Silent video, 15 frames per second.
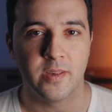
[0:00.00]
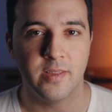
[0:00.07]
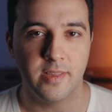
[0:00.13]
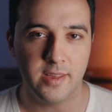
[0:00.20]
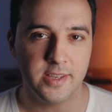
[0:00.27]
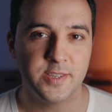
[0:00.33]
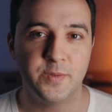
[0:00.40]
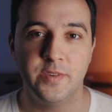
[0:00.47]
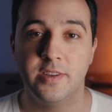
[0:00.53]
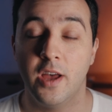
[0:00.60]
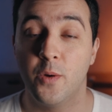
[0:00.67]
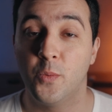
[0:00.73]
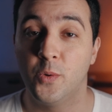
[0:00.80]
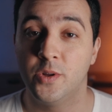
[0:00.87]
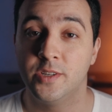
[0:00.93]
In this
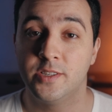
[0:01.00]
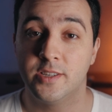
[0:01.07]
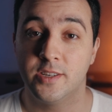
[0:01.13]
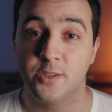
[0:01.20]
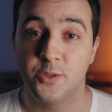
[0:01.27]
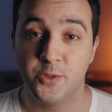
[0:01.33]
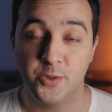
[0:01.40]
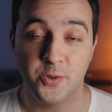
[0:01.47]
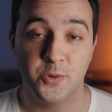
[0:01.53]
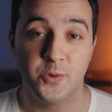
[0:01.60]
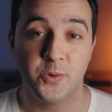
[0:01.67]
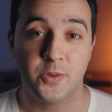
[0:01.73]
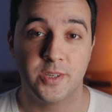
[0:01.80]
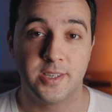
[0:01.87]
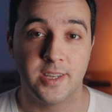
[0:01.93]
video I want
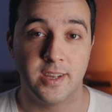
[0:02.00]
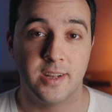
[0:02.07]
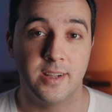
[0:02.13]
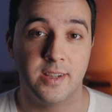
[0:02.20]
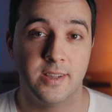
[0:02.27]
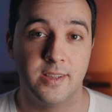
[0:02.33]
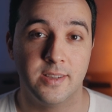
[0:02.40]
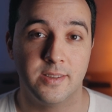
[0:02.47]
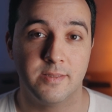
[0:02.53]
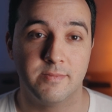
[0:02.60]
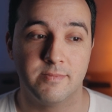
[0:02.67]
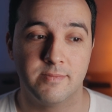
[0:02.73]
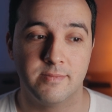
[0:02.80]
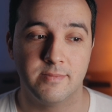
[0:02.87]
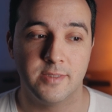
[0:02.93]
to tell
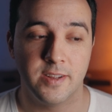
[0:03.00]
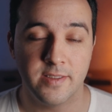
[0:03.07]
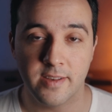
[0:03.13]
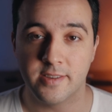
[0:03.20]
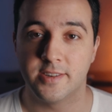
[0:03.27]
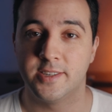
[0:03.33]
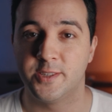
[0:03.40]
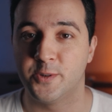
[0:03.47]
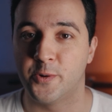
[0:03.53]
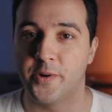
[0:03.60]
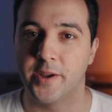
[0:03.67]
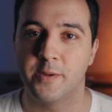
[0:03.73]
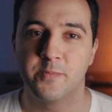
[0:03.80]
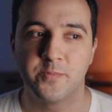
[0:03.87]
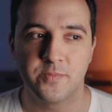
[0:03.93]
another
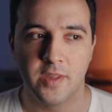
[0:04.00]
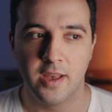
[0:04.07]
story.